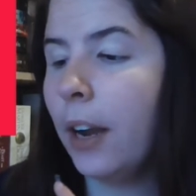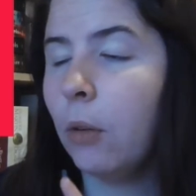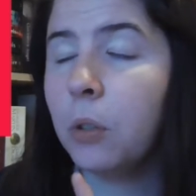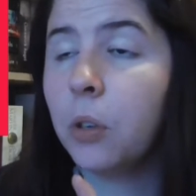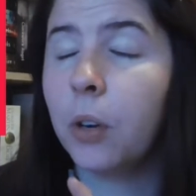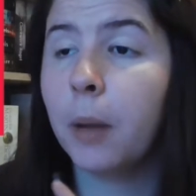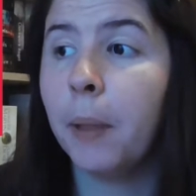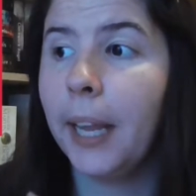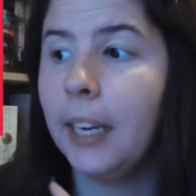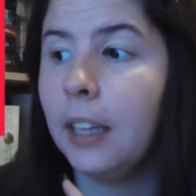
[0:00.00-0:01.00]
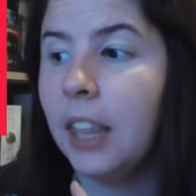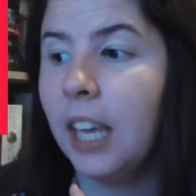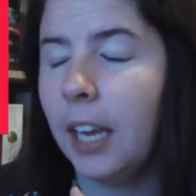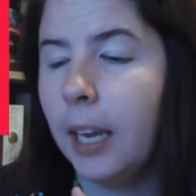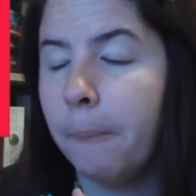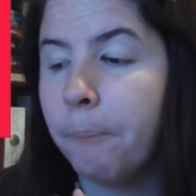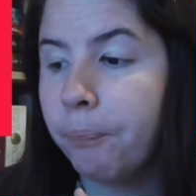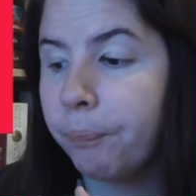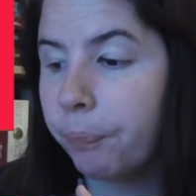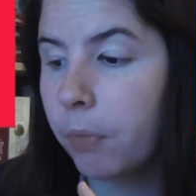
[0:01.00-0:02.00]
It also completed the,
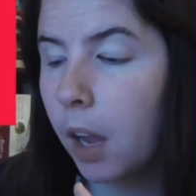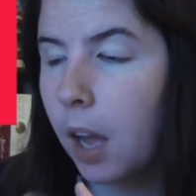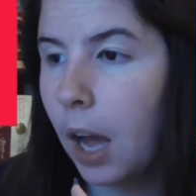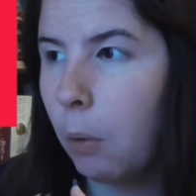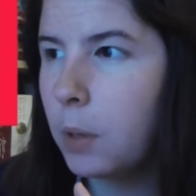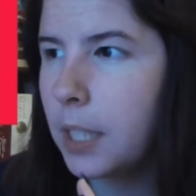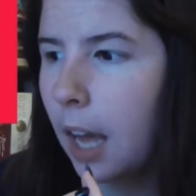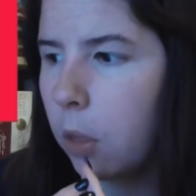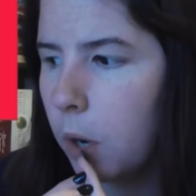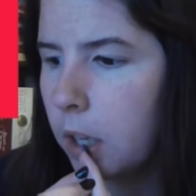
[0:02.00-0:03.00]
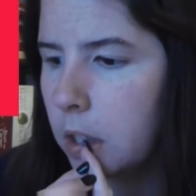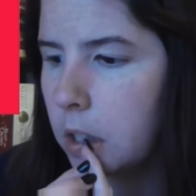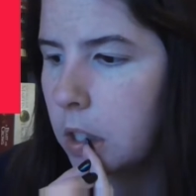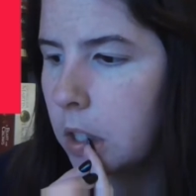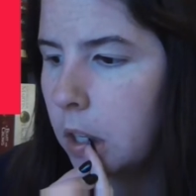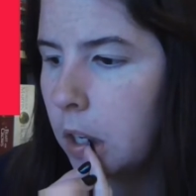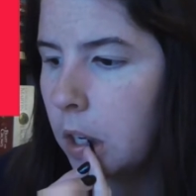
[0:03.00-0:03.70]
what was the other ones?